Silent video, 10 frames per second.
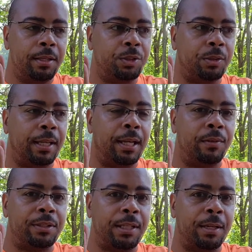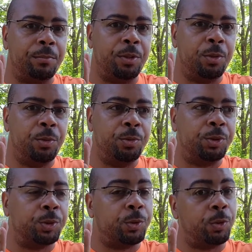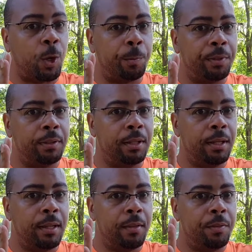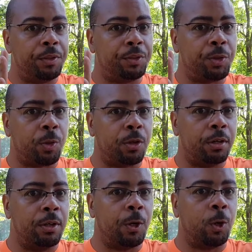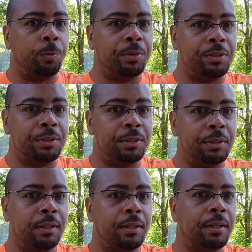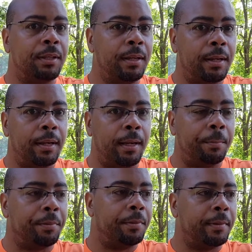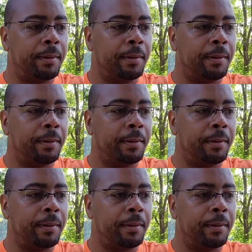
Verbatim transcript: So that every time you screw open, this door opens up,